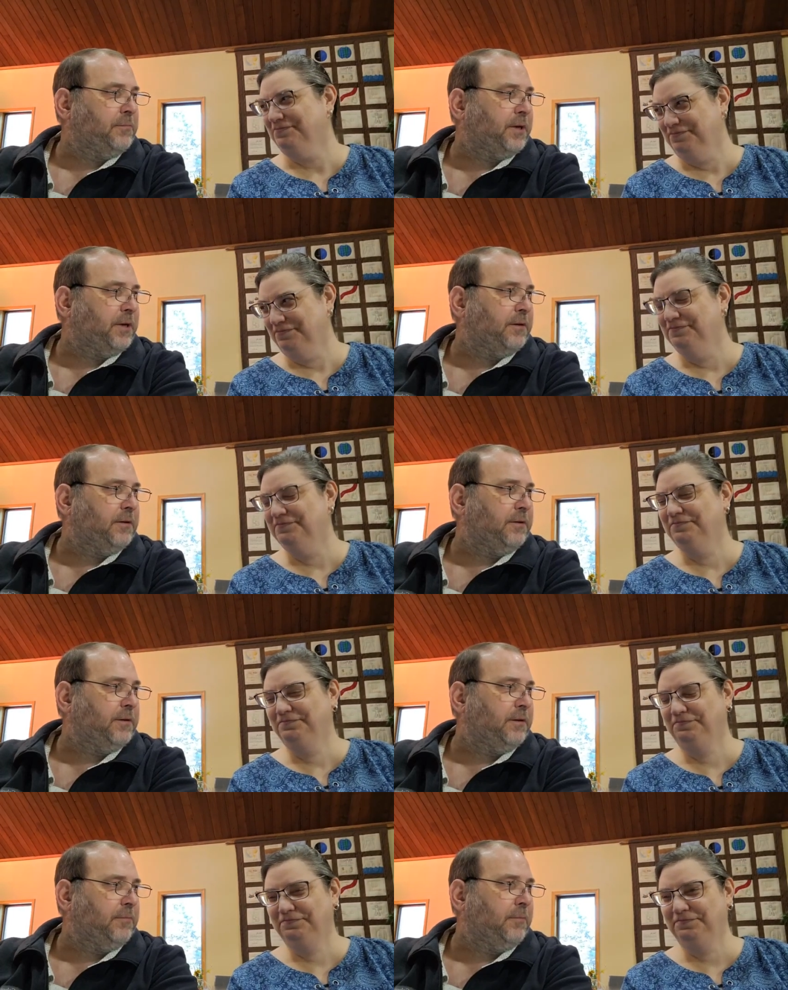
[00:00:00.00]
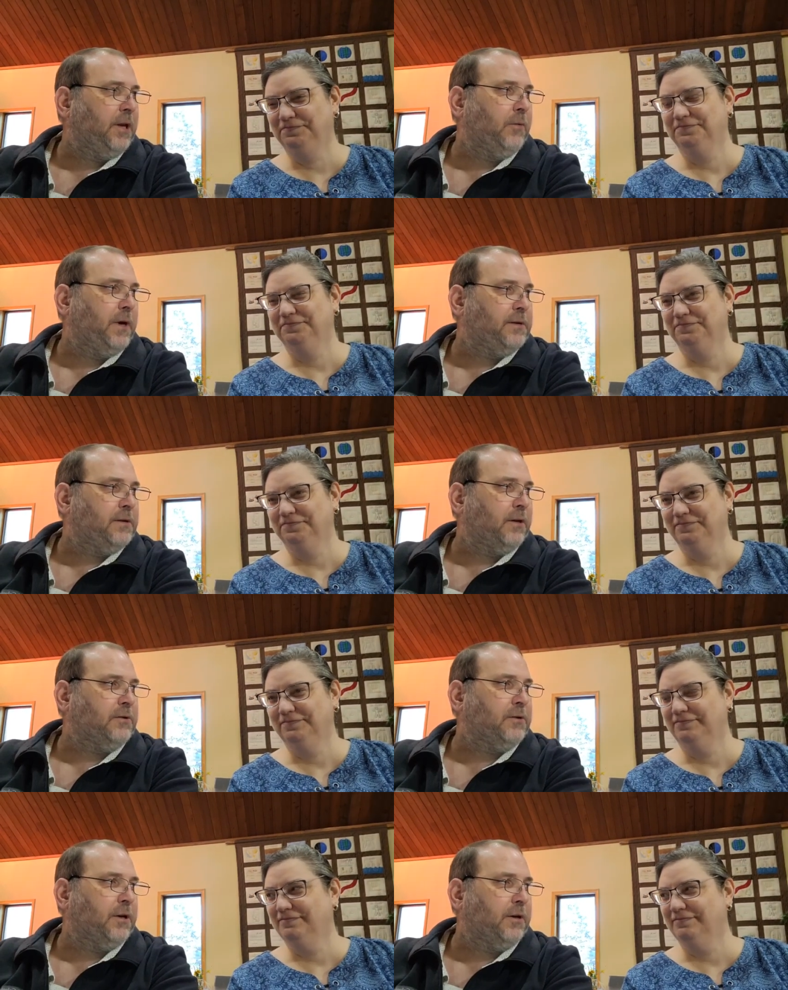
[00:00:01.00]
Speaker 1: but mm-hmm. in many ways it
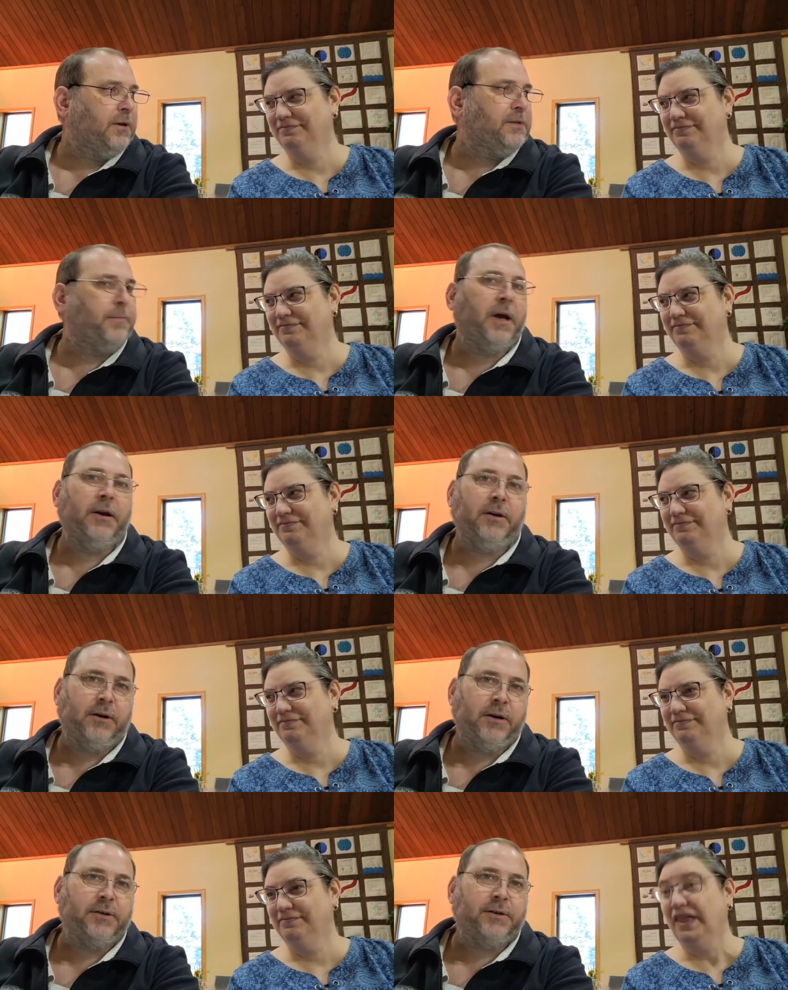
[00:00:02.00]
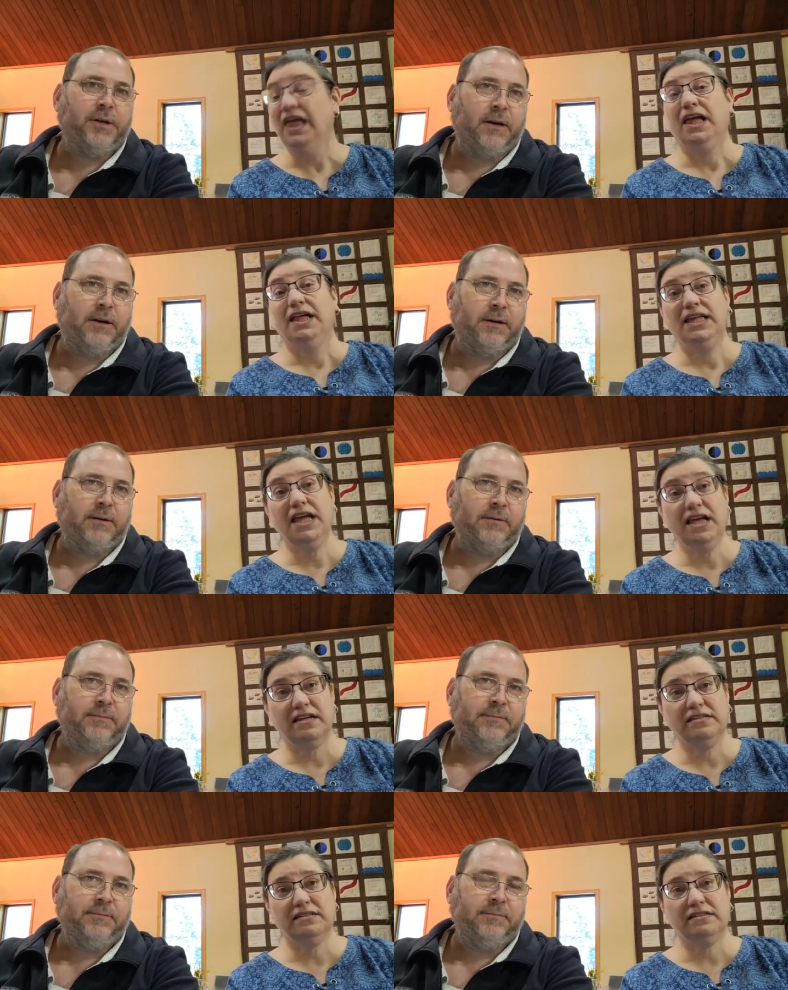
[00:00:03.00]
also can expand our understanding.
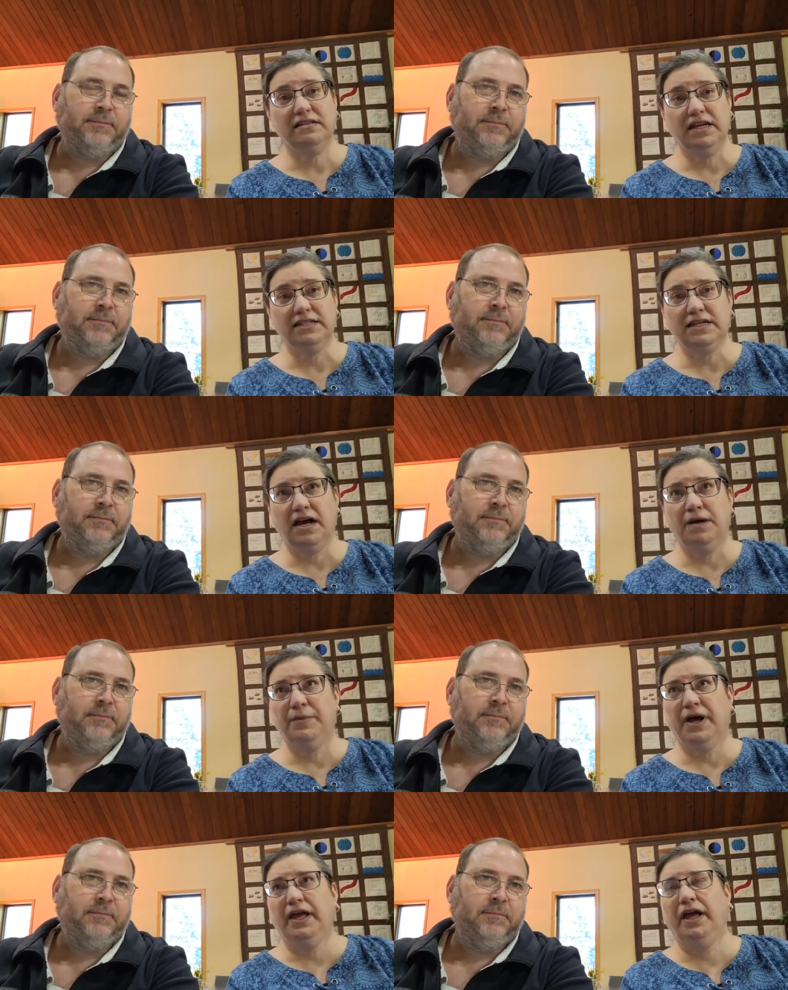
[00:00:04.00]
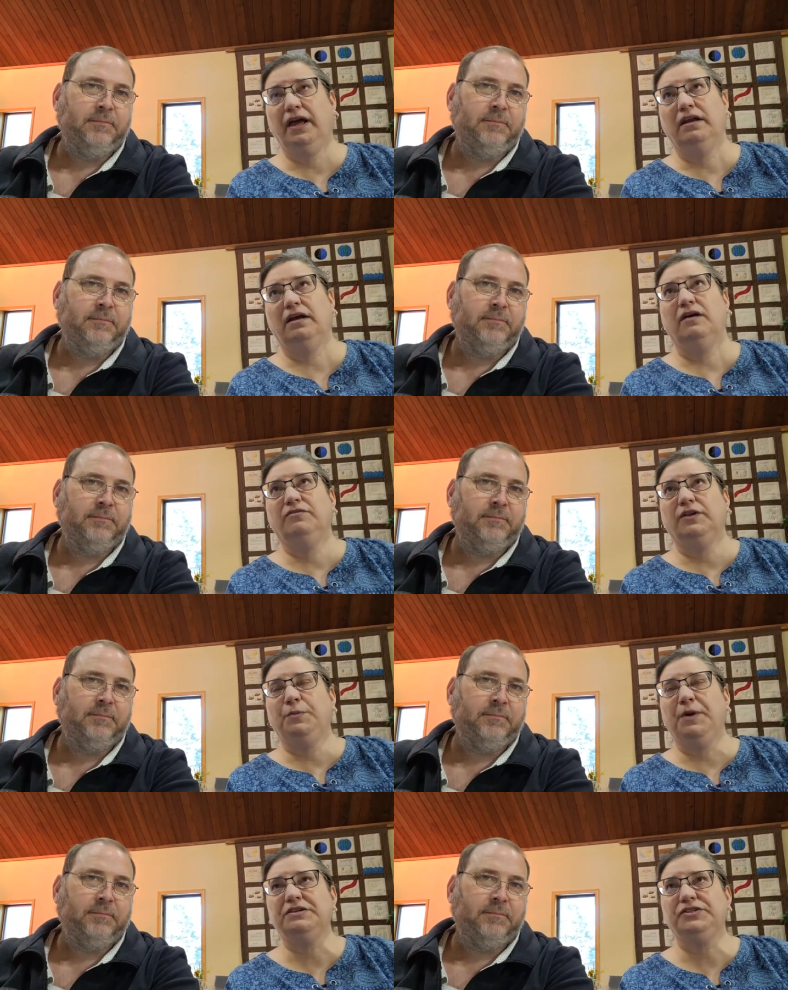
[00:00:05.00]
Speaker 2: Yes, yes. Um, I had a
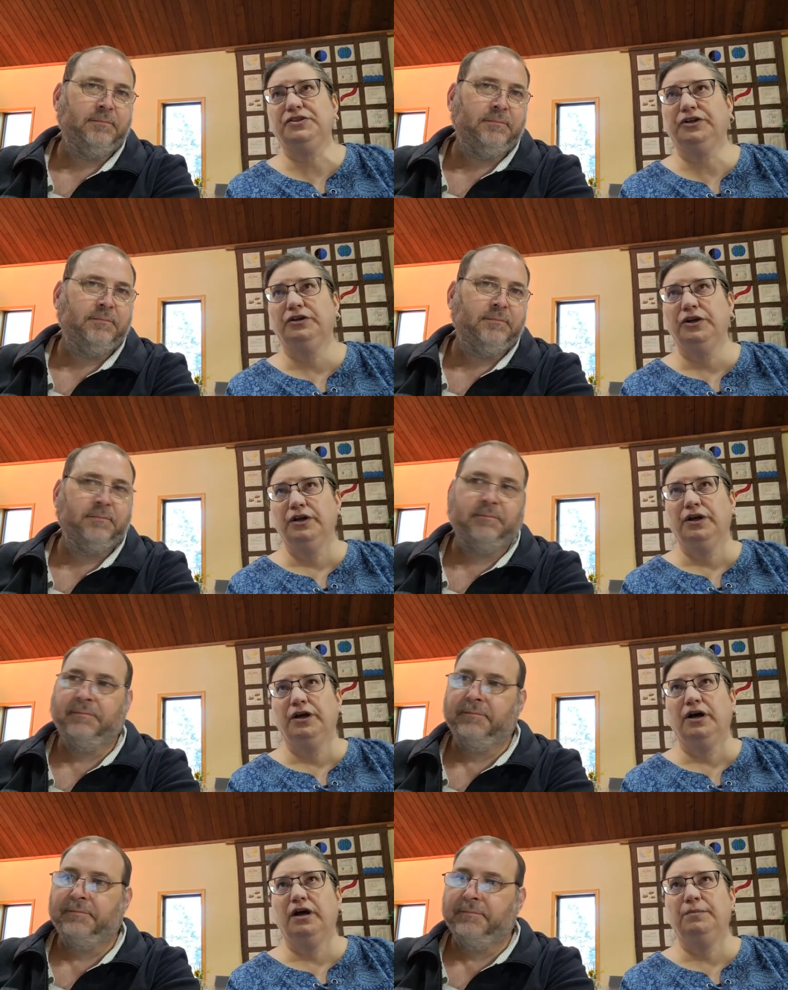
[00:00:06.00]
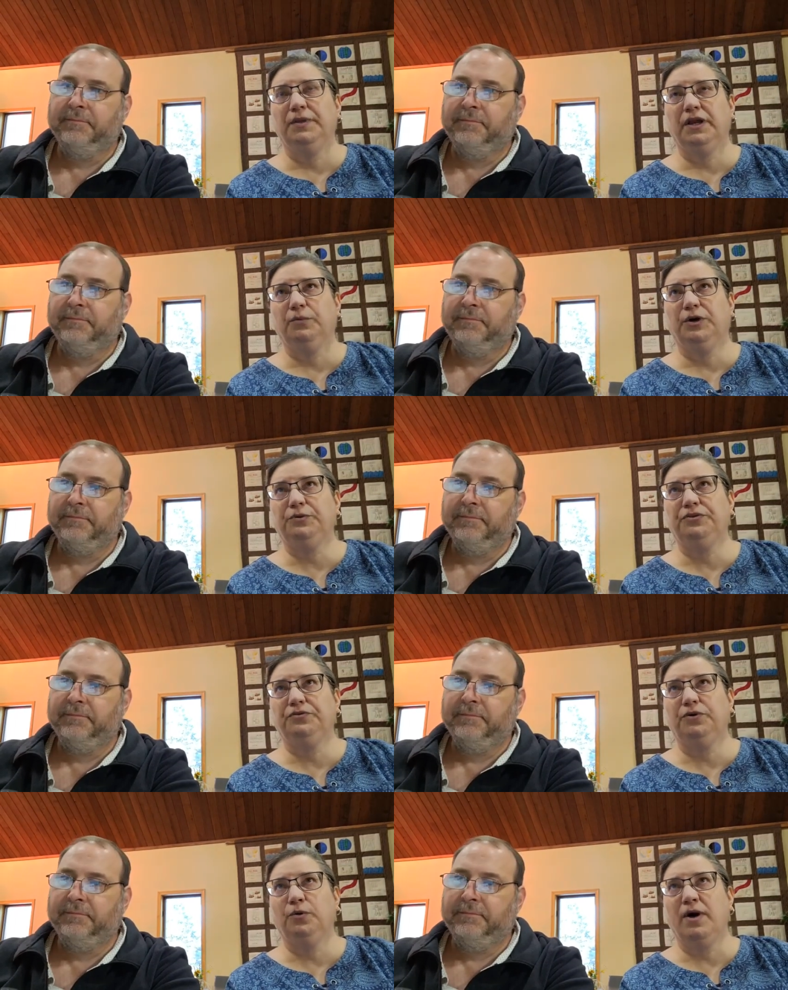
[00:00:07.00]
fellow pastor um, that I worked with
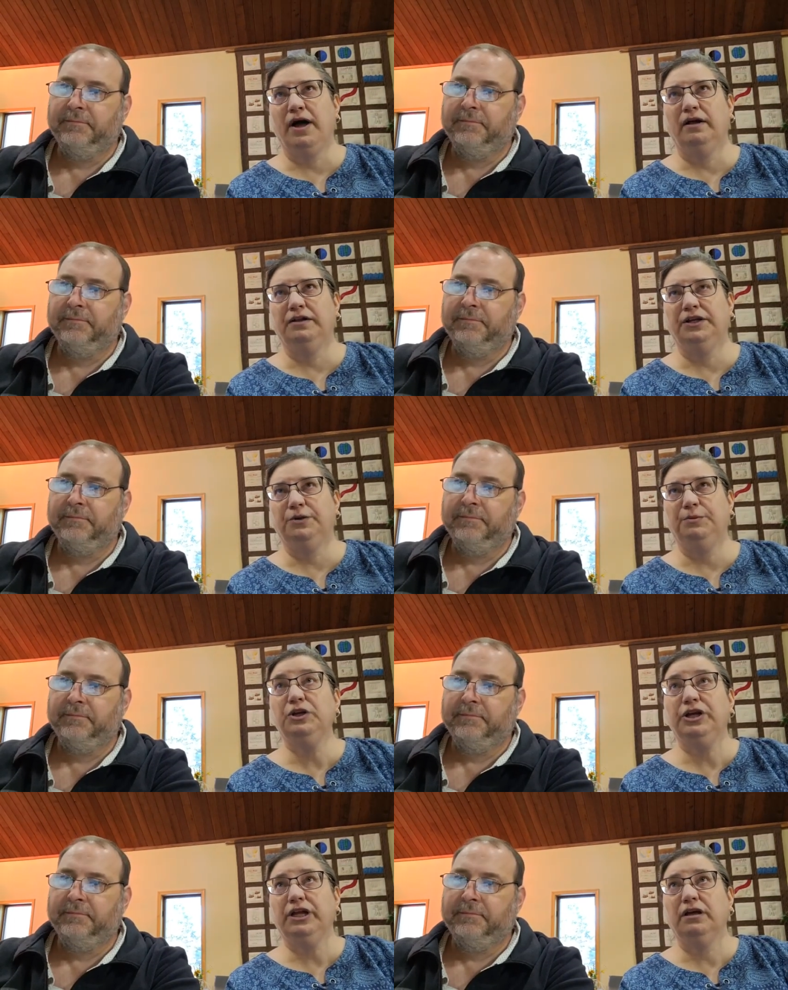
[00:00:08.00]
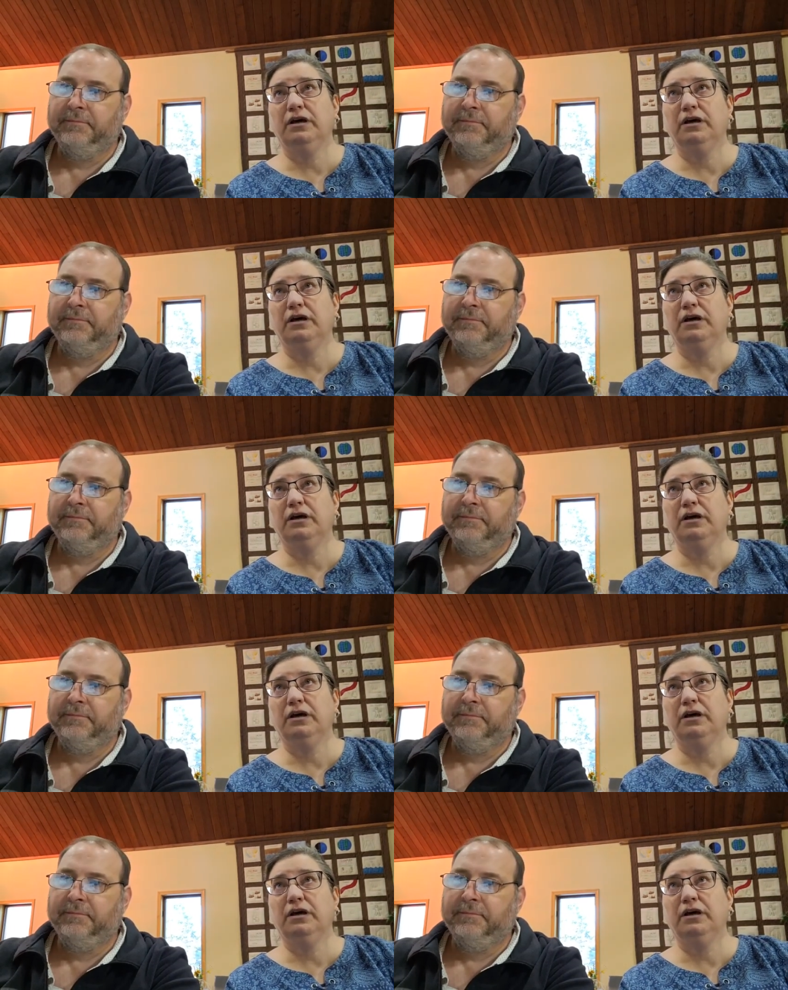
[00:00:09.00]
for a while in a community